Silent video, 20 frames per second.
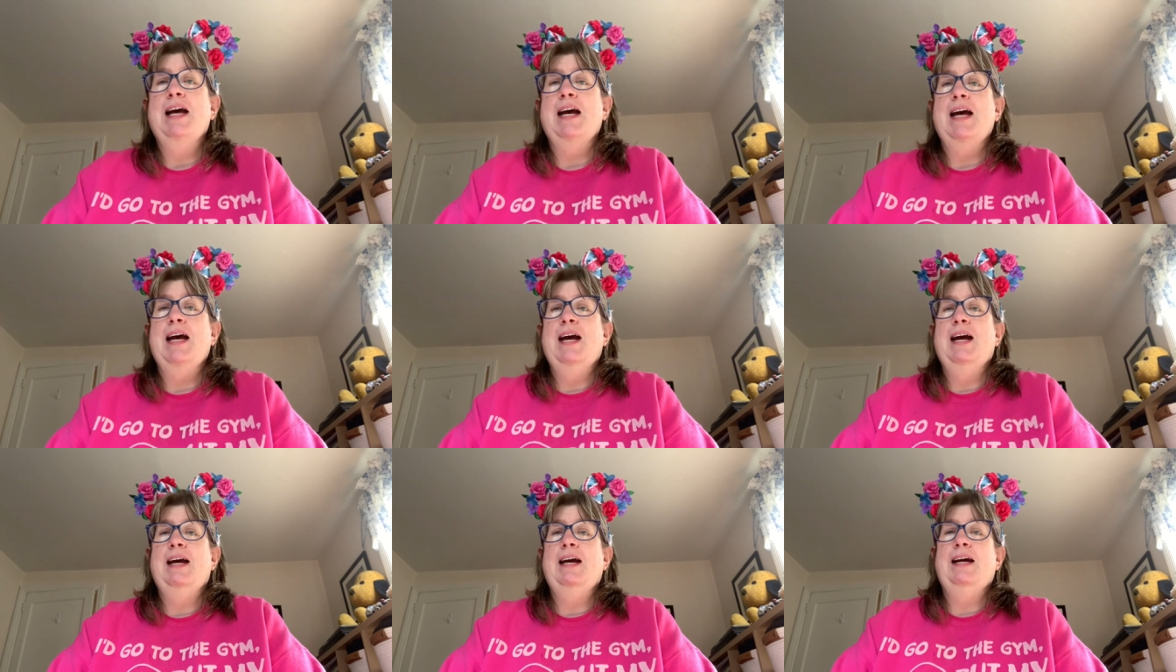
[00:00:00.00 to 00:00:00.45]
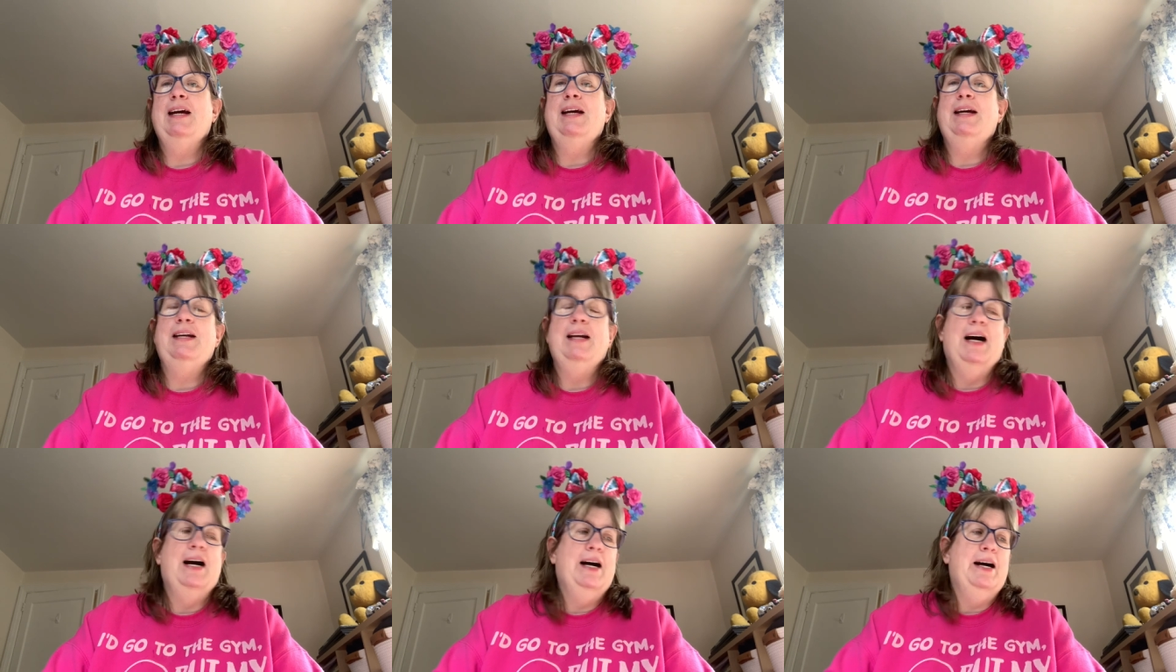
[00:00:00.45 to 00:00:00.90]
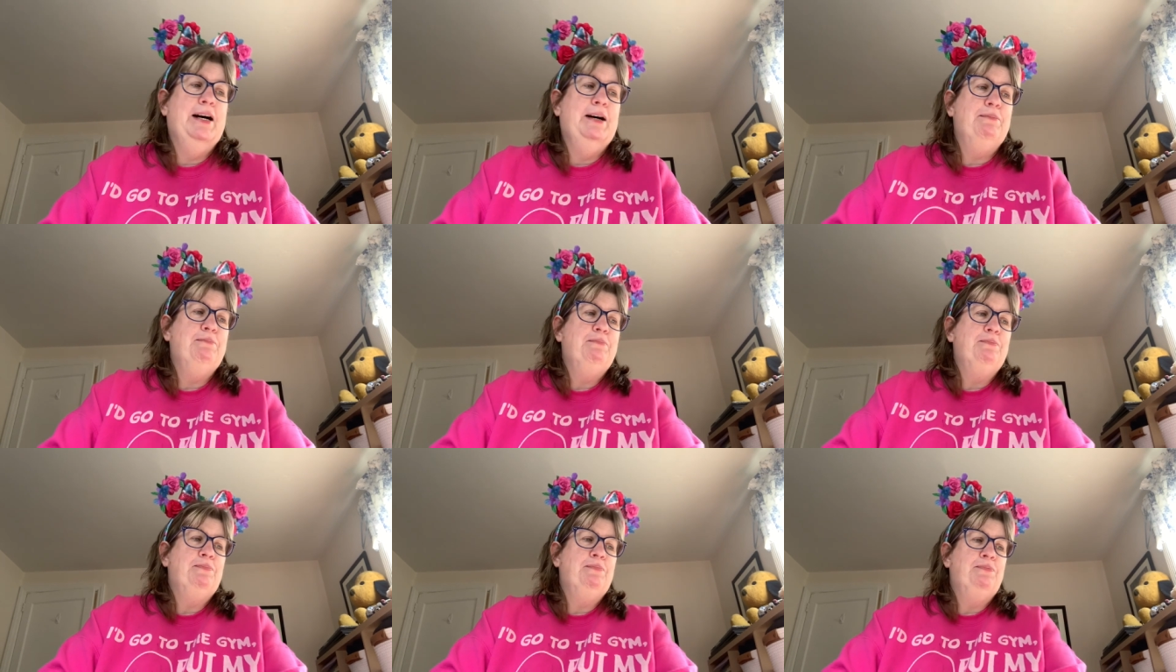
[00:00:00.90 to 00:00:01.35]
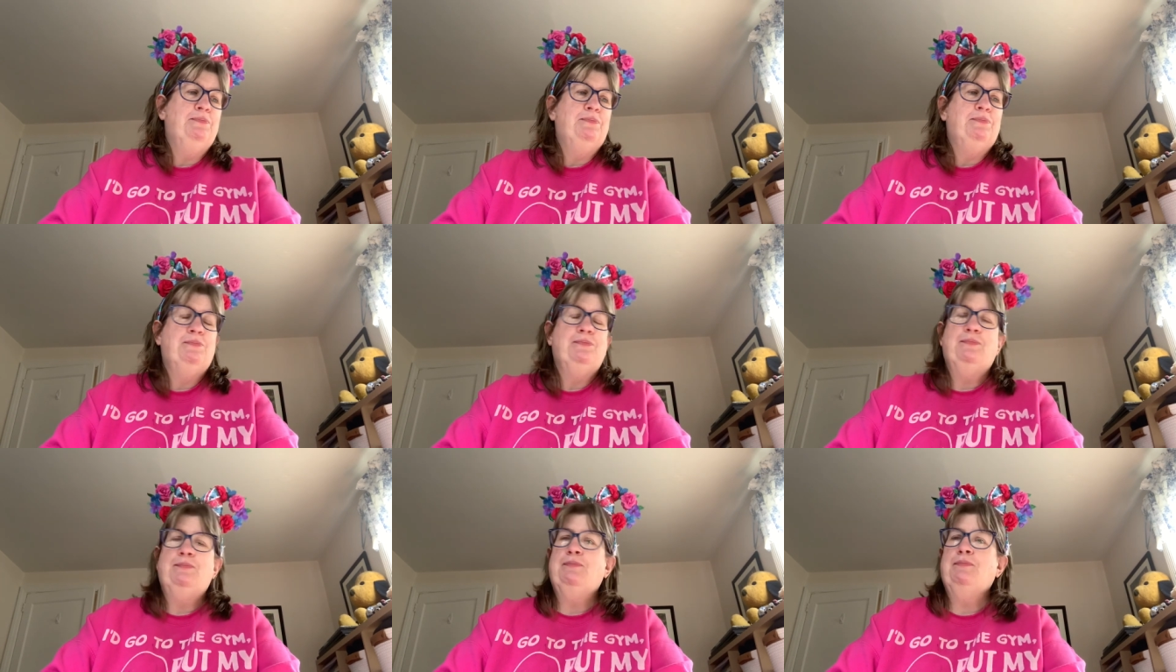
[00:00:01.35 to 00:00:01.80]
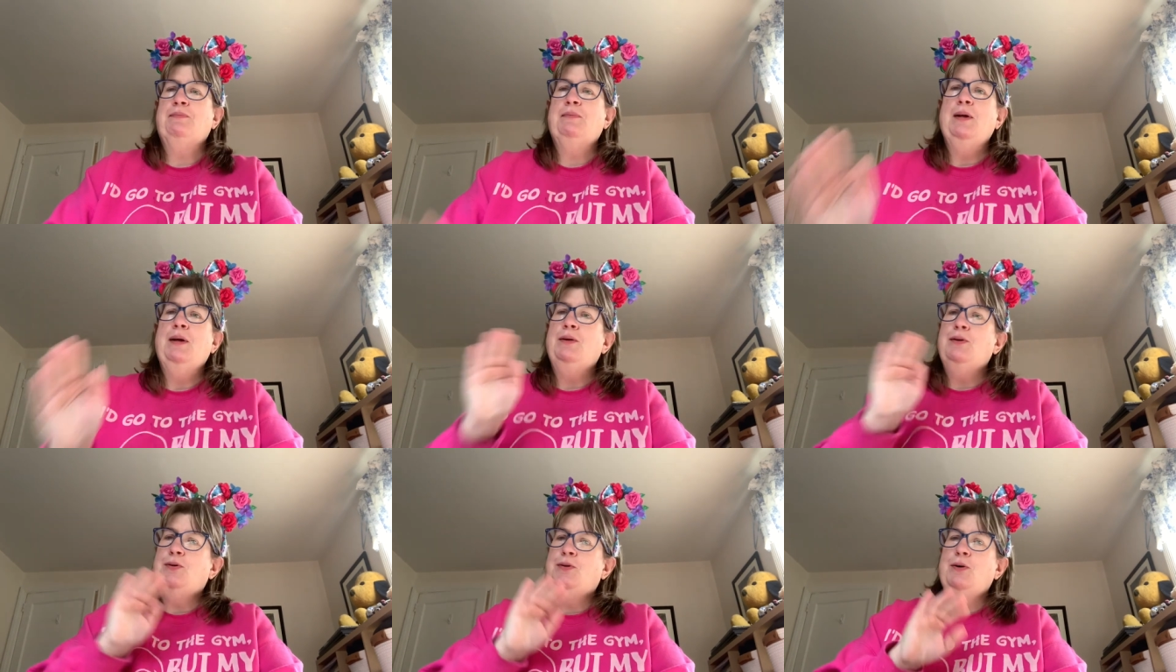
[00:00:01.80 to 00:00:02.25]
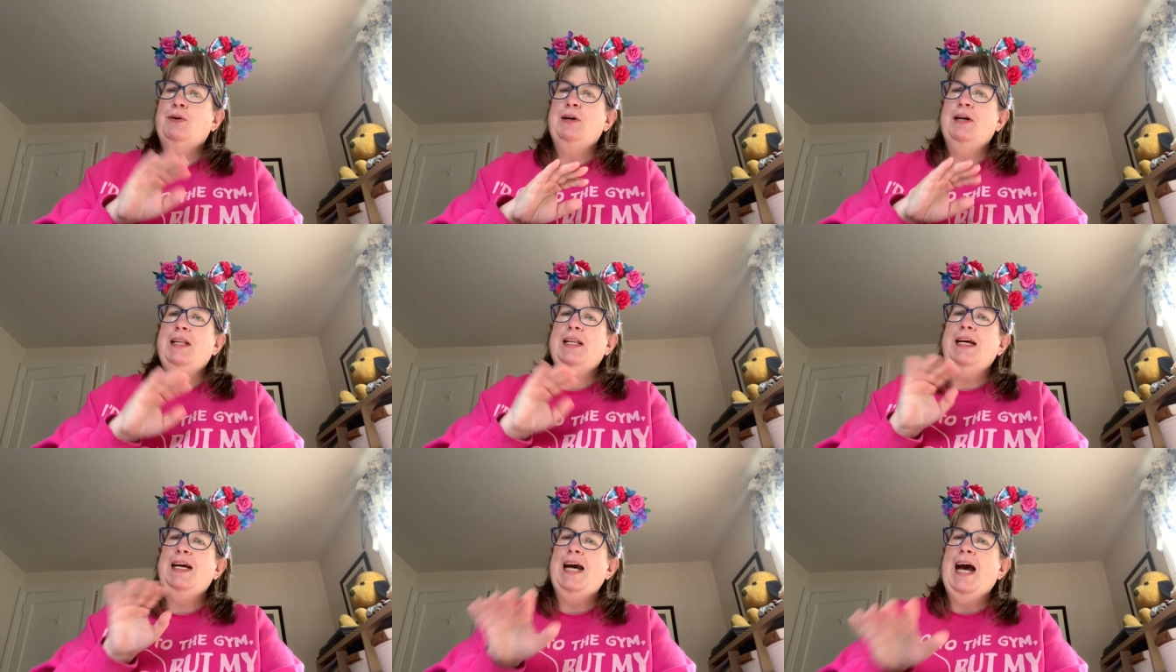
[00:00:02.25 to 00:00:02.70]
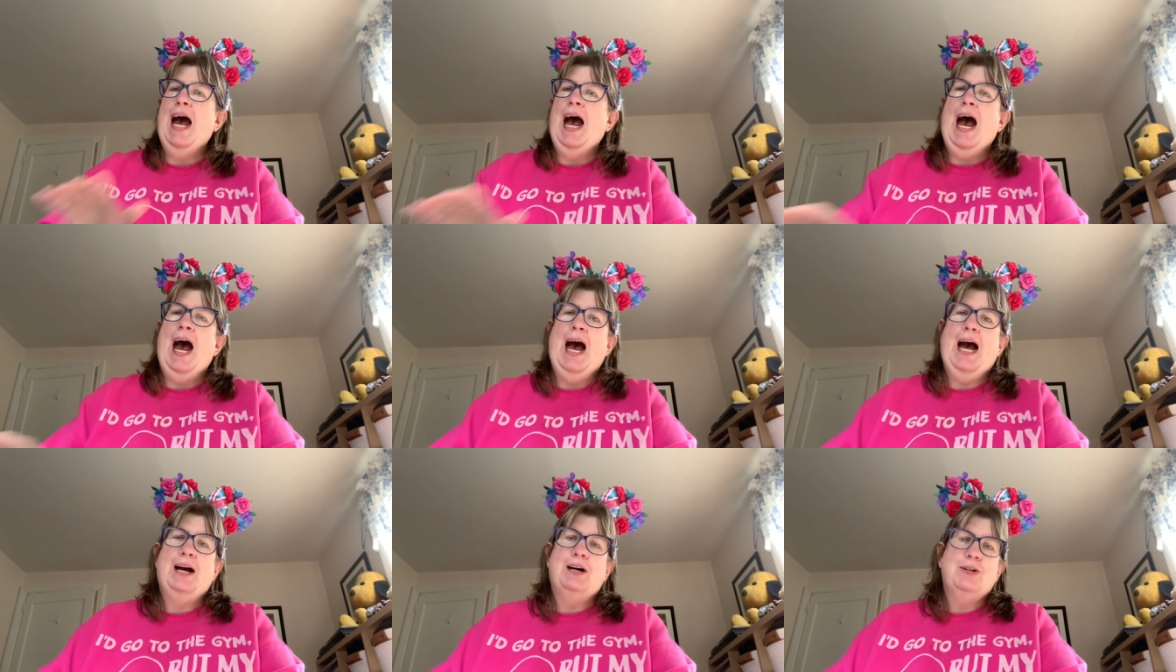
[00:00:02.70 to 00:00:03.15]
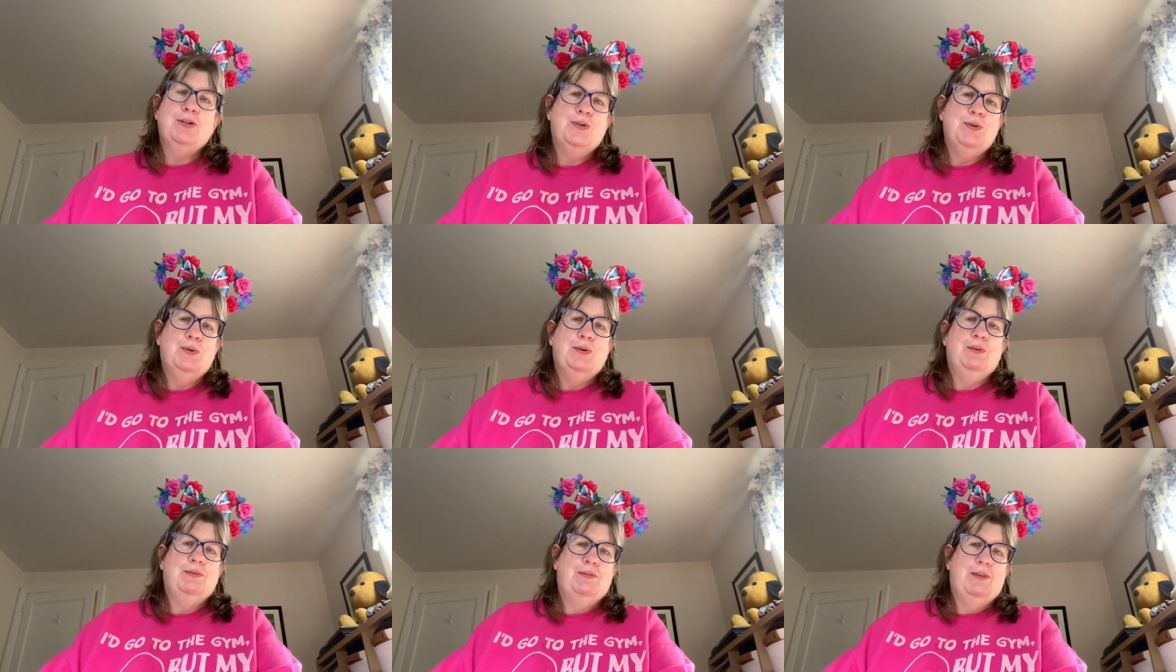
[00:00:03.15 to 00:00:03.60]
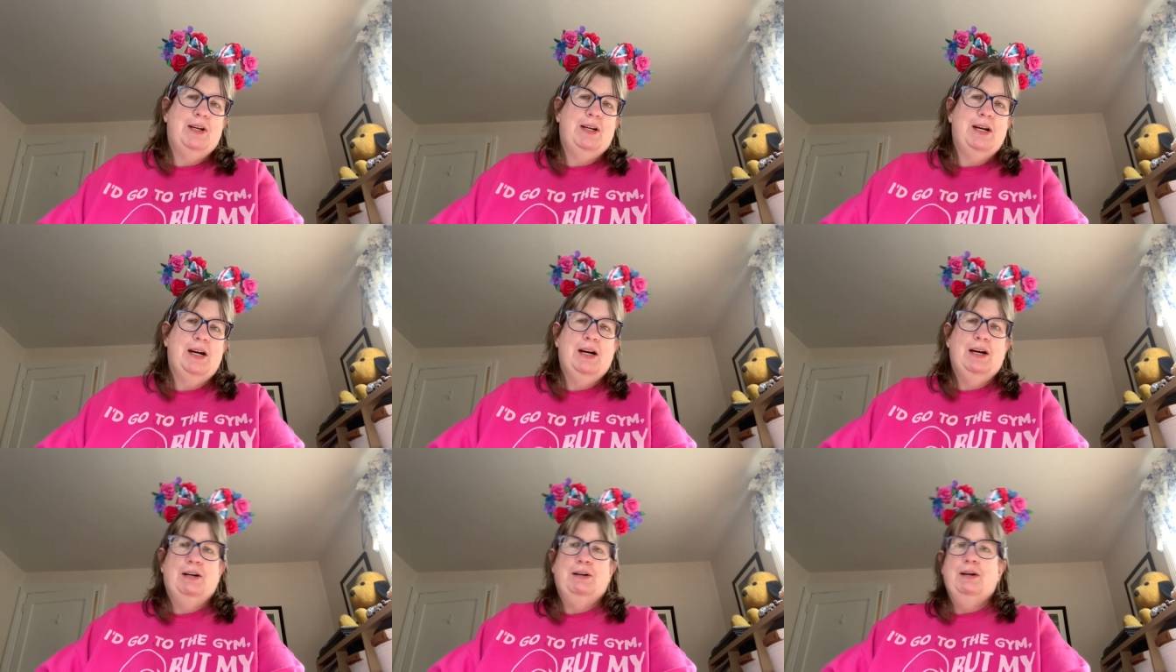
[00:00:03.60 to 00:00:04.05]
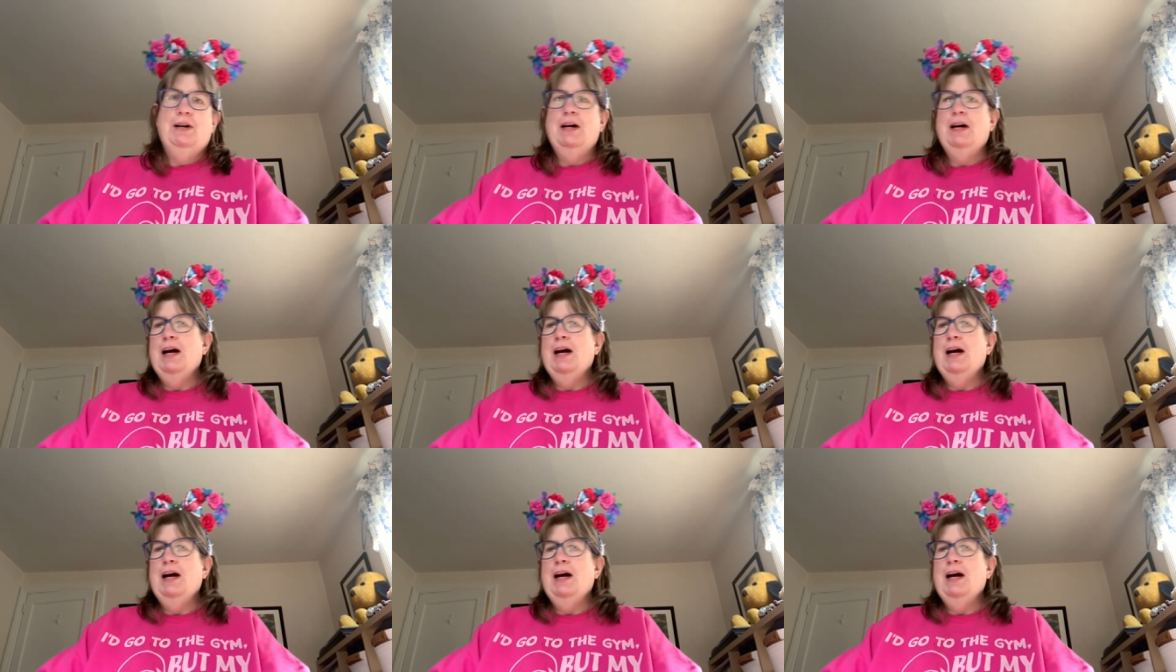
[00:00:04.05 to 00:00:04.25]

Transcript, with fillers: And um, during the actual video,